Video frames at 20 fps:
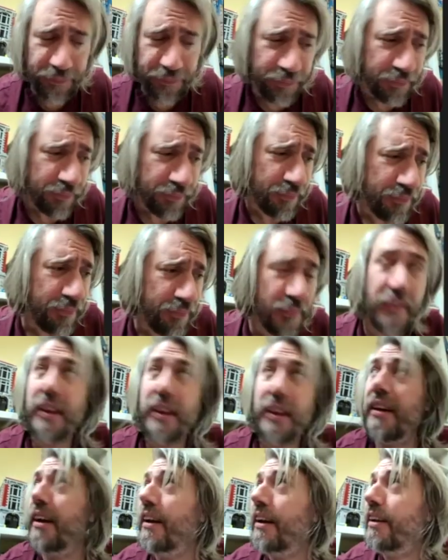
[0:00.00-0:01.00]
mm-hmm.
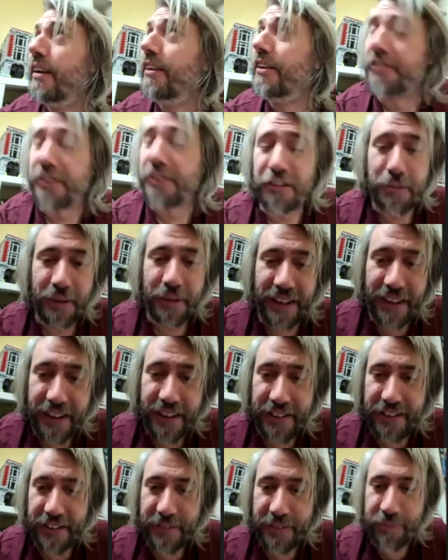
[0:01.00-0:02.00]
sorry about that
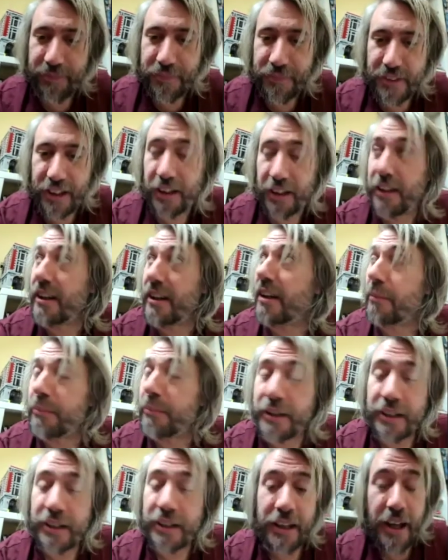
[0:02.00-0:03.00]
that's a car game,
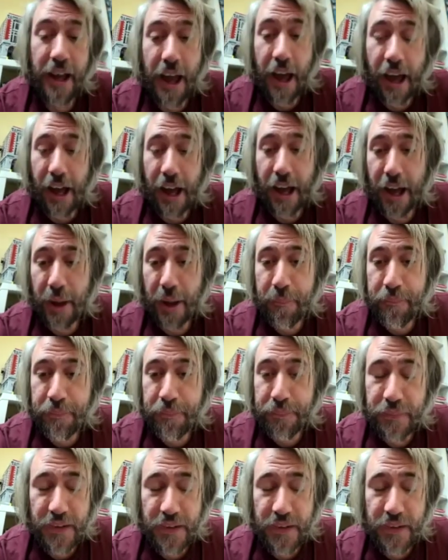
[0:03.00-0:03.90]
boy Um,